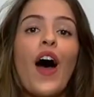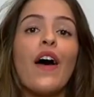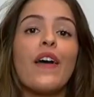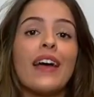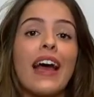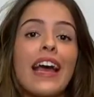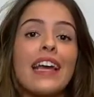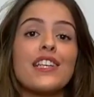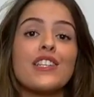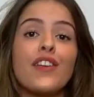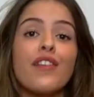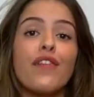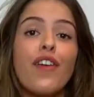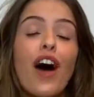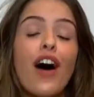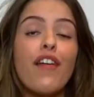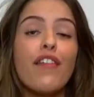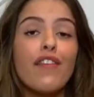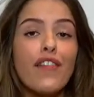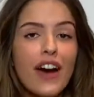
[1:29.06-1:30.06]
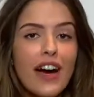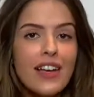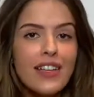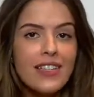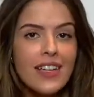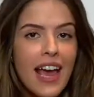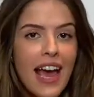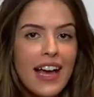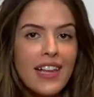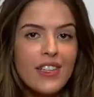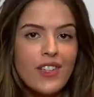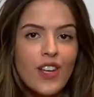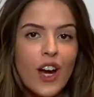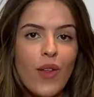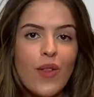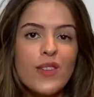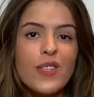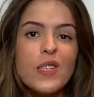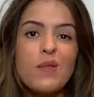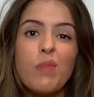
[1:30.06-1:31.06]
Okay, so for our first
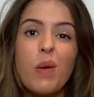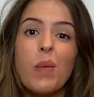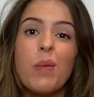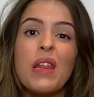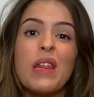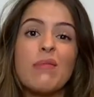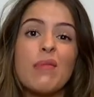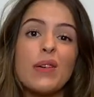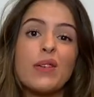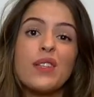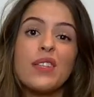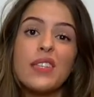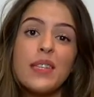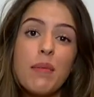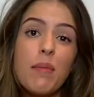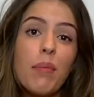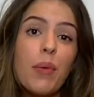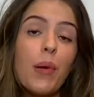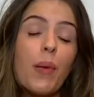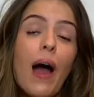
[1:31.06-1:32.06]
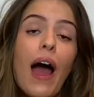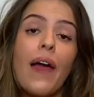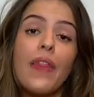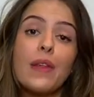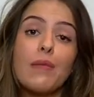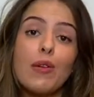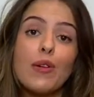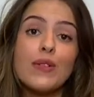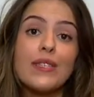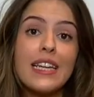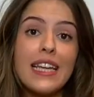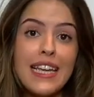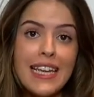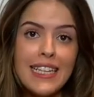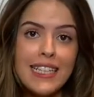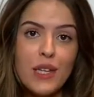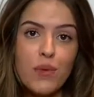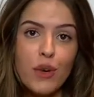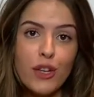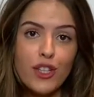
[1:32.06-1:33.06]
hairstyle, this is probably the most simple and the most
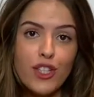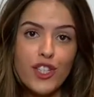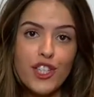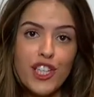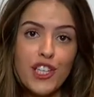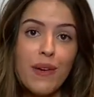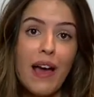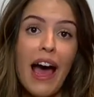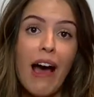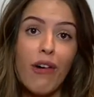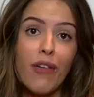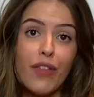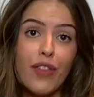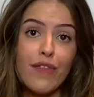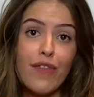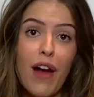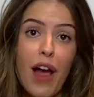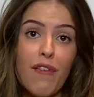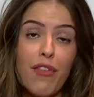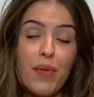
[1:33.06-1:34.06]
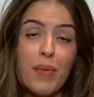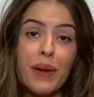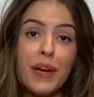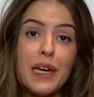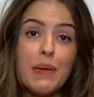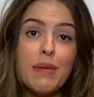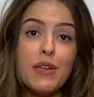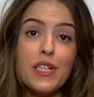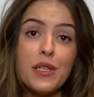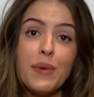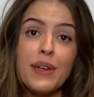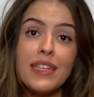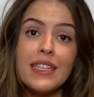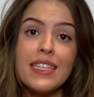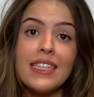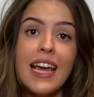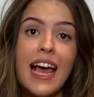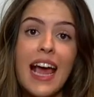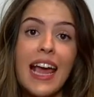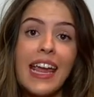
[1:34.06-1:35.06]
easy one to do out of the five that we're going to be doing
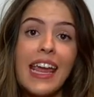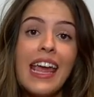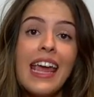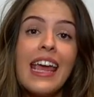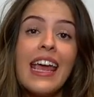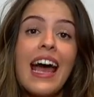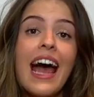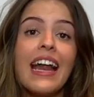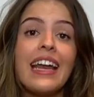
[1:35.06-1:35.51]
today.